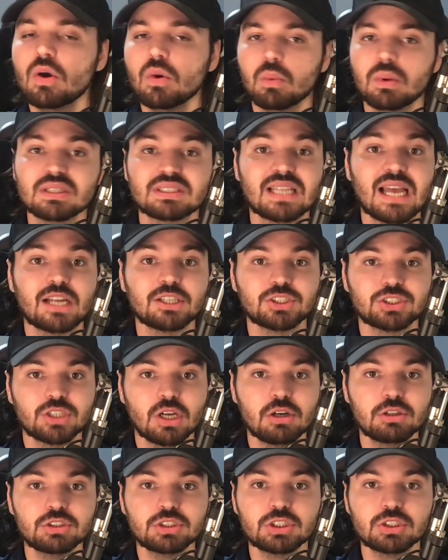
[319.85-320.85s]
What that
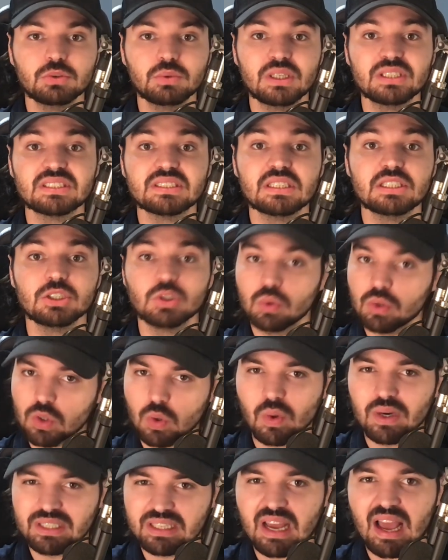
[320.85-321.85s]
shows you is that you're
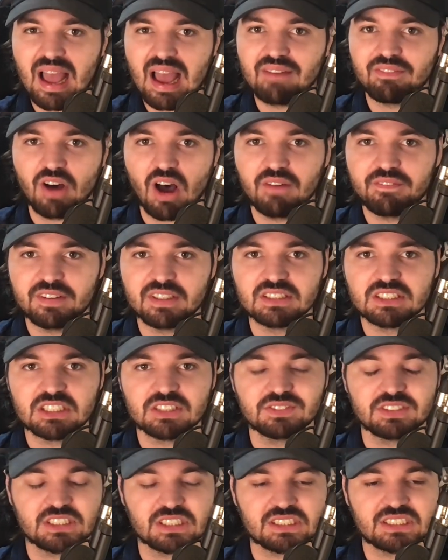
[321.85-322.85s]
going to have
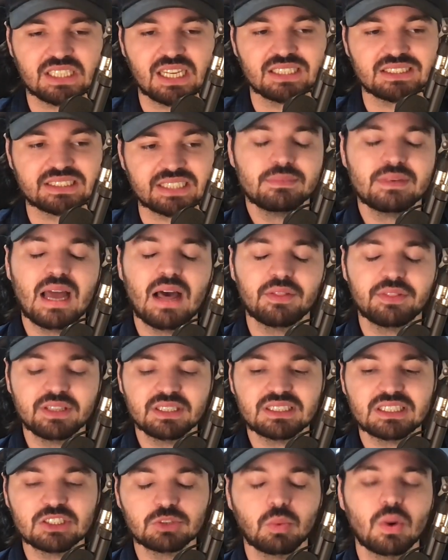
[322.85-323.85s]
offensive success here. Now,
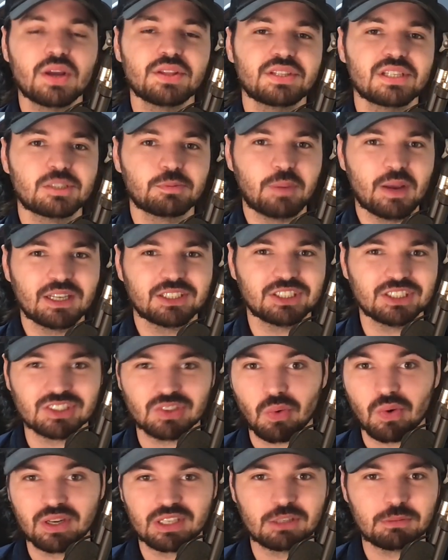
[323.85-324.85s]
this is where this pitch is
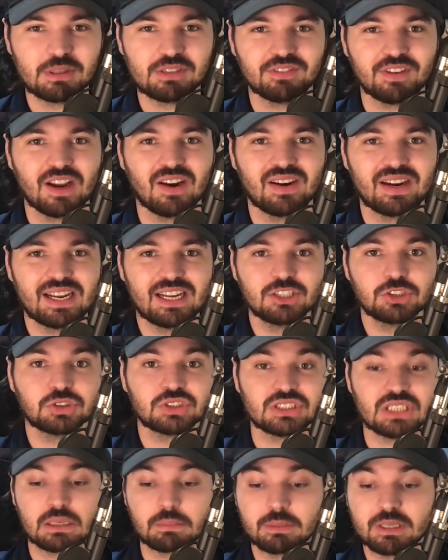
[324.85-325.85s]
going to be very
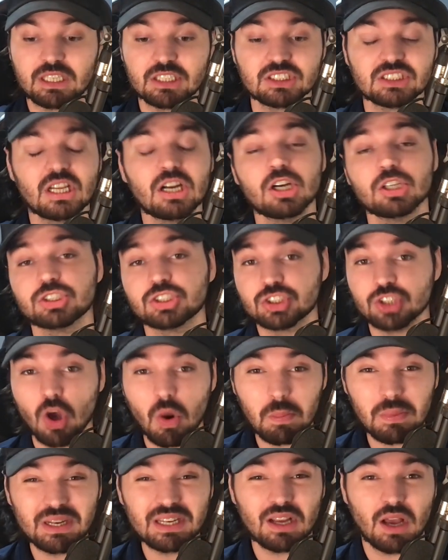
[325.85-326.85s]
interesting, because there are so
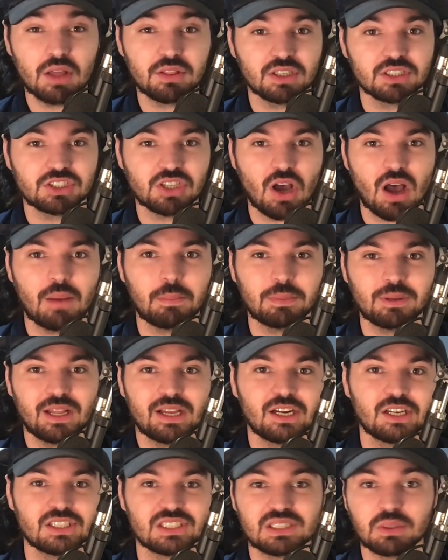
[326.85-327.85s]
many other top
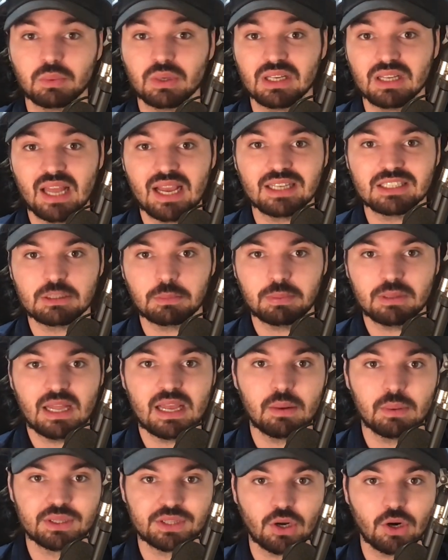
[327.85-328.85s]
players that would like to
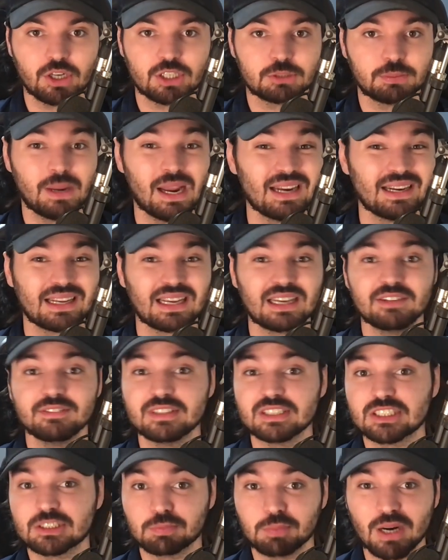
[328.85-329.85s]
play with Arch Manning and have
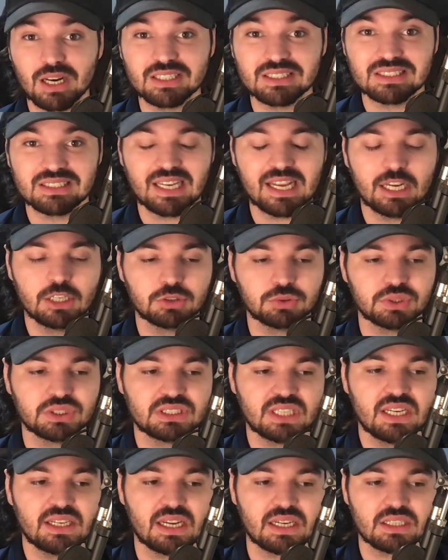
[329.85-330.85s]
expressed an interest
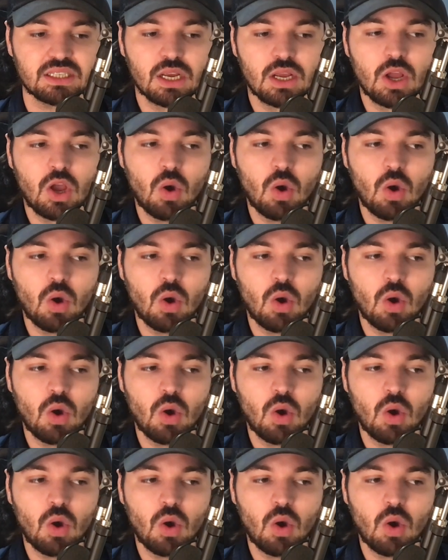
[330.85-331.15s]
in it.